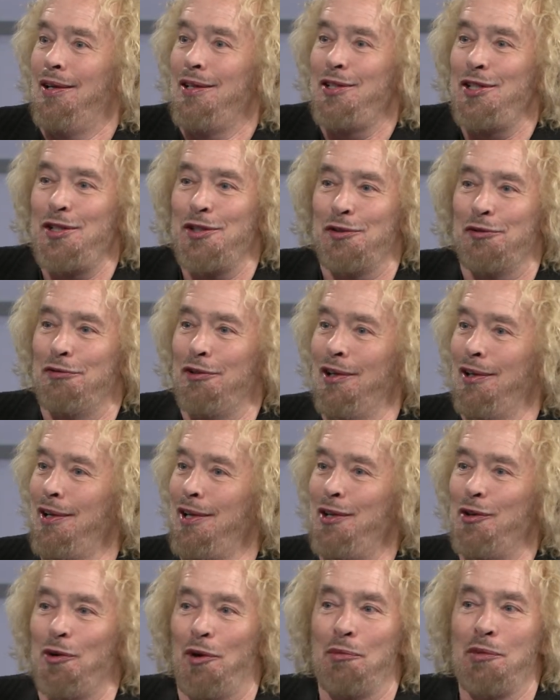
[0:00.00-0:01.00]
Right. She's
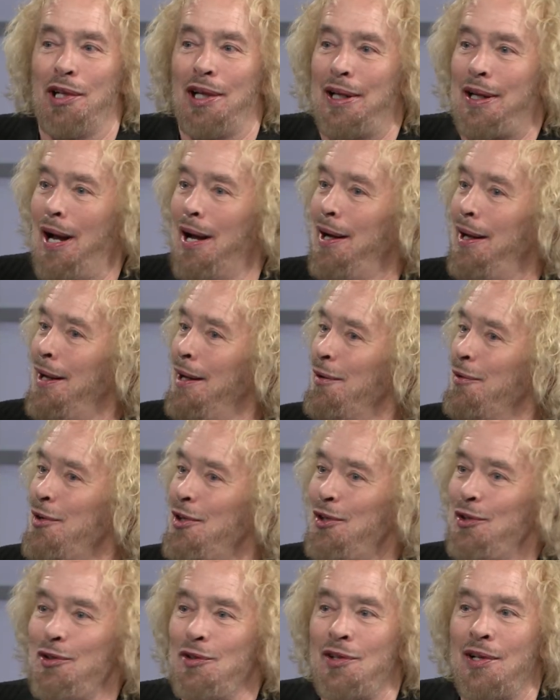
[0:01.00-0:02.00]
really normal. Like, hi, how are
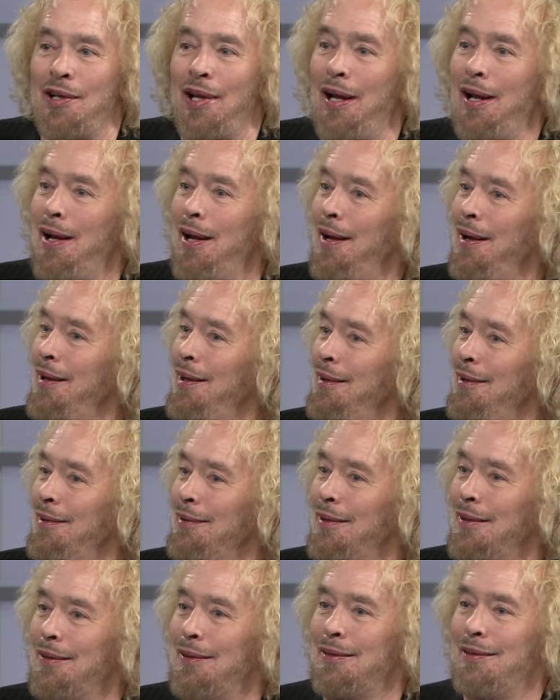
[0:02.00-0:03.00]
you today? You
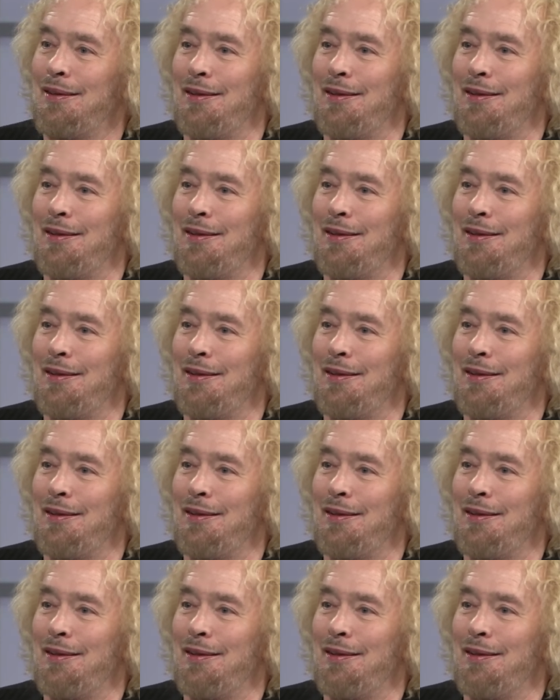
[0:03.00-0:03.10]
know,